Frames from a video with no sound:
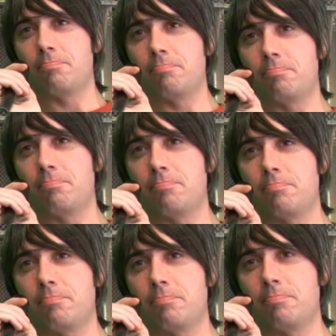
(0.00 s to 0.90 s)

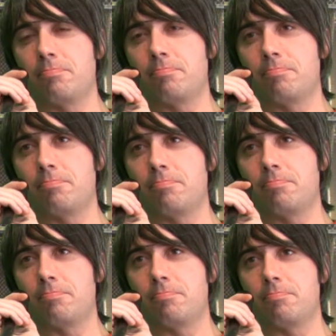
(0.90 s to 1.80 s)

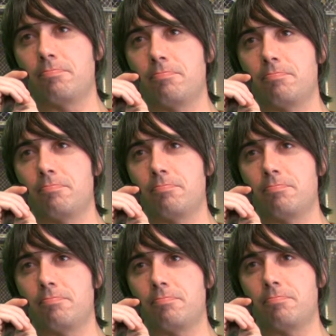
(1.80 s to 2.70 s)

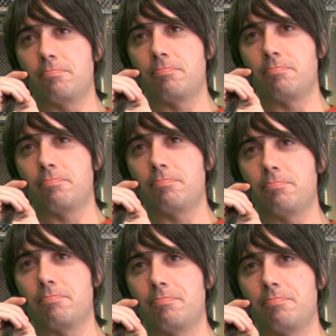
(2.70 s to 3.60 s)

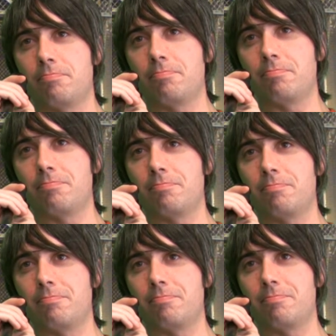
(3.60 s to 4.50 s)

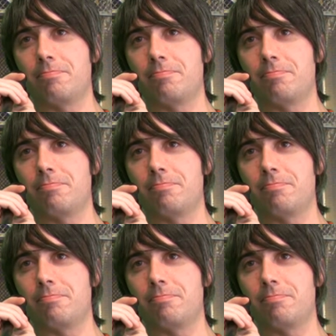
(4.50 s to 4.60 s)
No words are spoken by the person on screen.